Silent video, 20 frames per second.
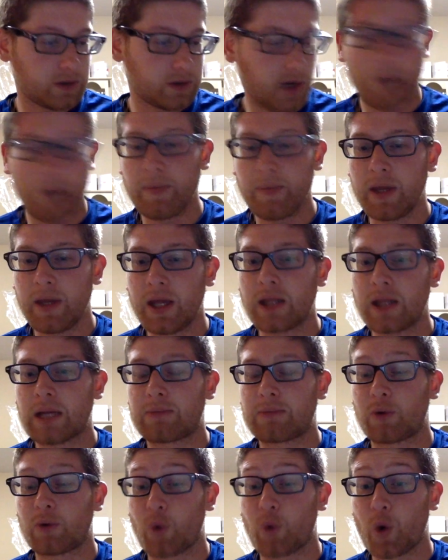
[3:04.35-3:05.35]
coming in
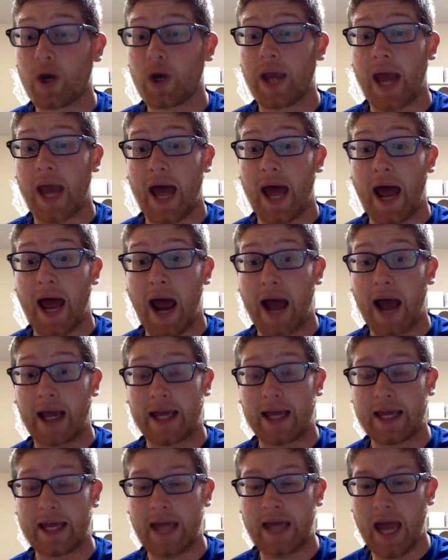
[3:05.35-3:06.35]
number one
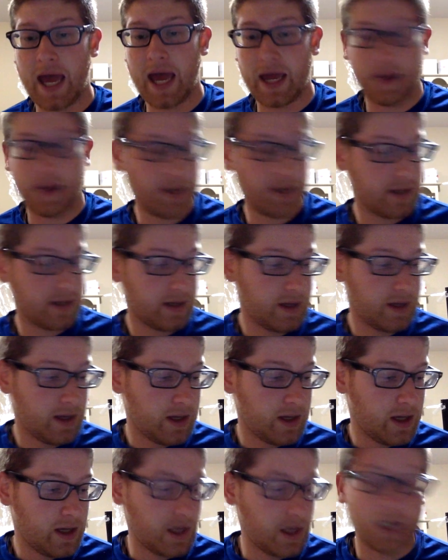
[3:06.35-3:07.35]
again
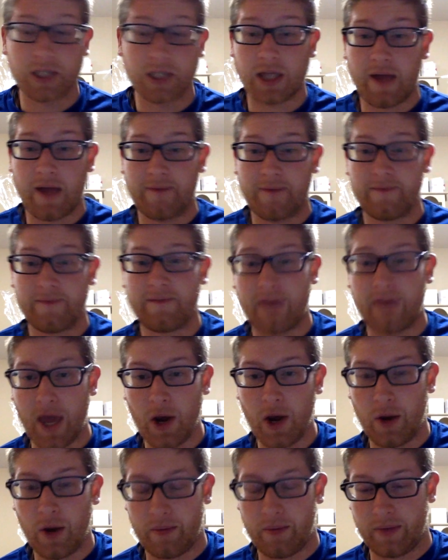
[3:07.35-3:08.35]
is
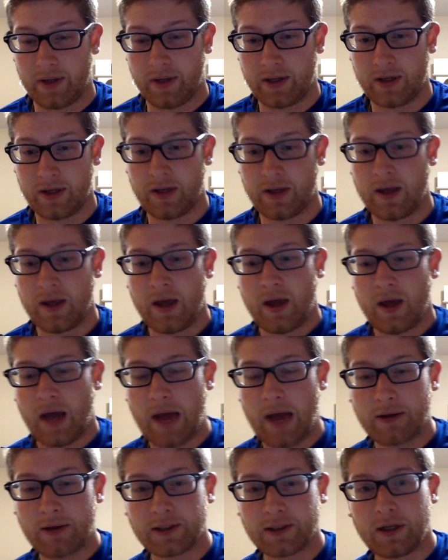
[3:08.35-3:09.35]
Venom.
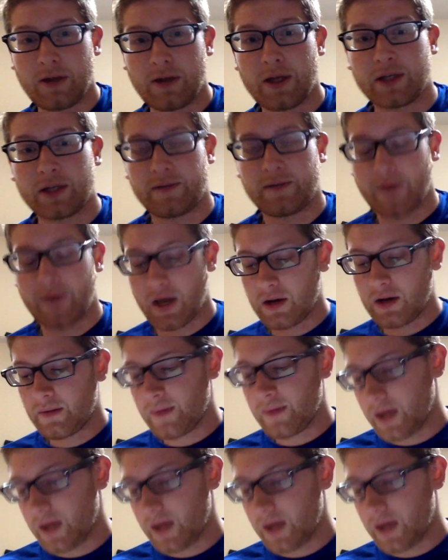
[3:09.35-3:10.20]
I will tell you this. Venom